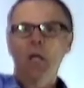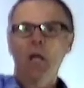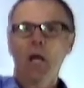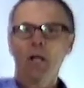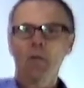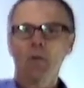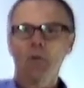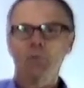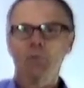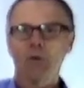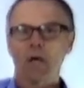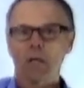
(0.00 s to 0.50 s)

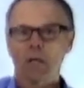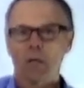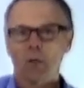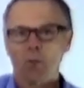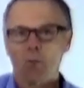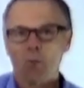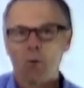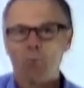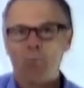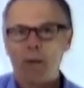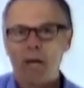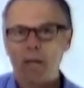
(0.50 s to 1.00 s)
and you've got
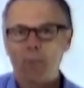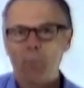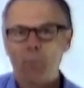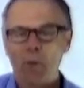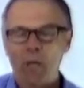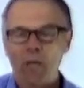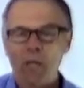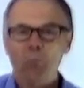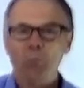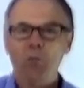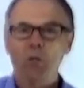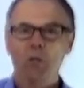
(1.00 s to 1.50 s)
lower back
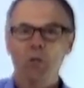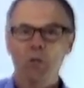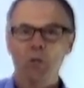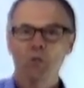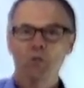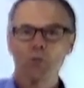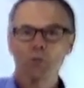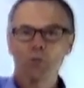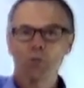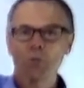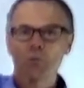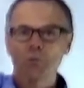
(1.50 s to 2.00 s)
pain
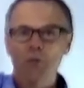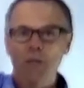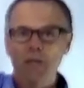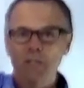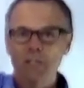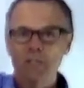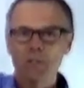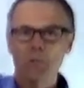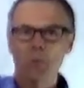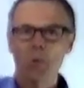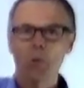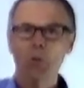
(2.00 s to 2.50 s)
because you're too
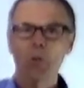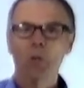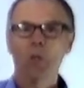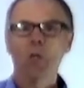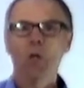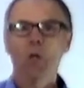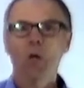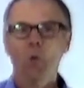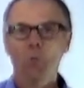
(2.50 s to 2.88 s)
flexible,